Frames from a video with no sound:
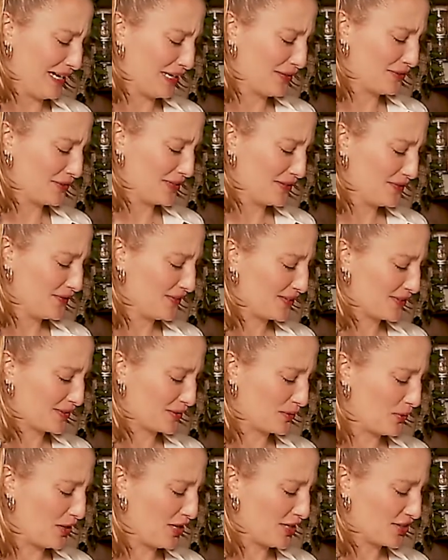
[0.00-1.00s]
decorative
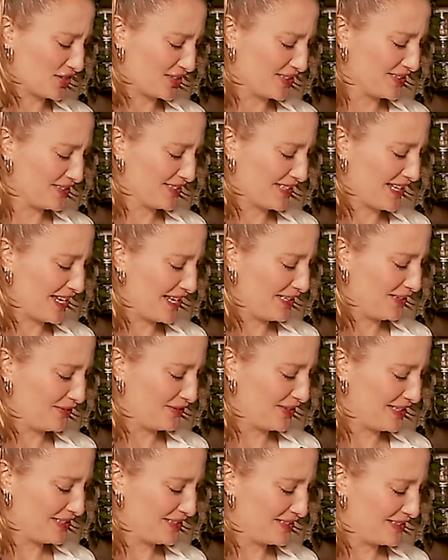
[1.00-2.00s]
squashes
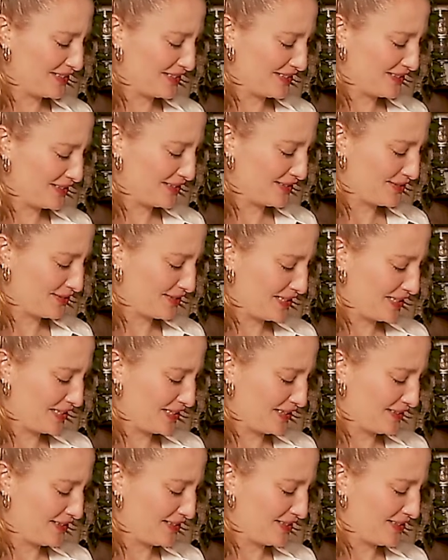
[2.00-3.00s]
anyways? It's
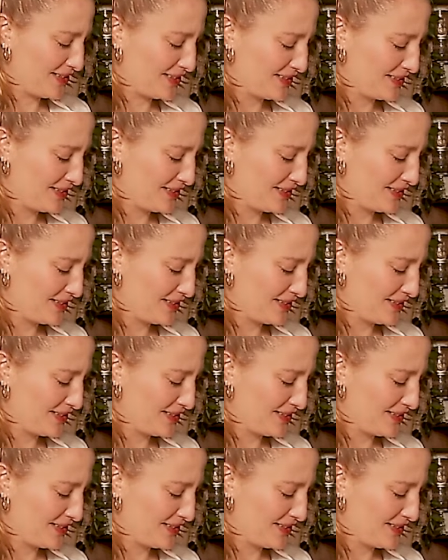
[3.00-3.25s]
ridiculous.